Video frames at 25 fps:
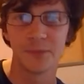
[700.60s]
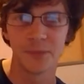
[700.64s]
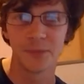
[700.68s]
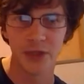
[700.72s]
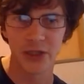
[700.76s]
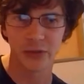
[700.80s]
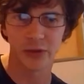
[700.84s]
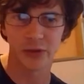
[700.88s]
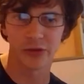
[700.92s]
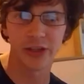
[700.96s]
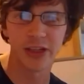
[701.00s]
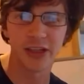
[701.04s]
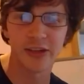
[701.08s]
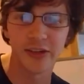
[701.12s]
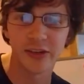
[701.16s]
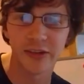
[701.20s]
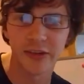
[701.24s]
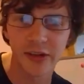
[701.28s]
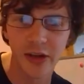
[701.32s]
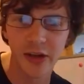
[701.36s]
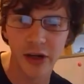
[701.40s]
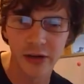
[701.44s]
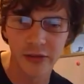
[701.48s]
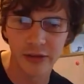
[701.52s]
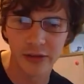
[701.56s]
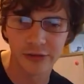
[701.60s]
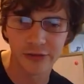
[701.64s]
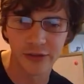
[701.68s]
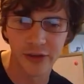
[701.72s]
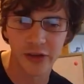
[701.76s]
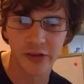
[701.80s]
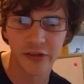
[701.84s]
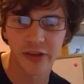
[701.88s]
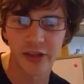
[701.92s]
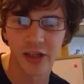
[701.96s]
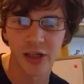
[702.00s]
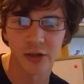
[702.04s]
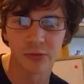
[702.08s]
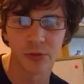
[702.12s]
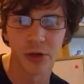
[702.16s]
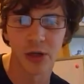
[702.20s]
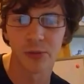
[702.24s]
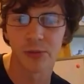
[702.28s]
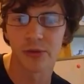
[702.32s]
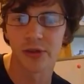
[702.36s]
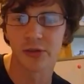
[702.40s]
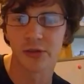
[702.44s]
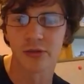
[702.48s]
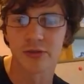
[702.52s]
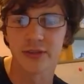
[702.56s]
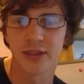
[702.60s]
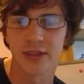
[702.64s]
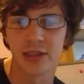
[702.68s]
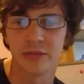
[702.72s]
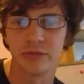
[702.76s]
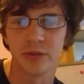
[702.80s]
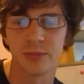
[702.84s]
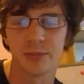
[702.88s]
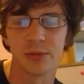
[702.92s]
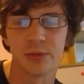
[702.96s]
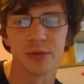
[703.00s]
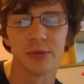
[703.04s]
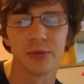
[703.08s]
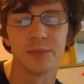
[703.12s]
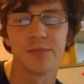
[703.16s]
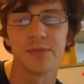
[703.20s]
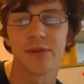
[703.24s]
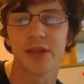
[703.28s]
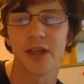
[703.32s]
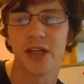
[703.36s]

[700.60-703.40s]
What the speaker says: So I think this is kind of the first thing I wrote when I got to Liverpool,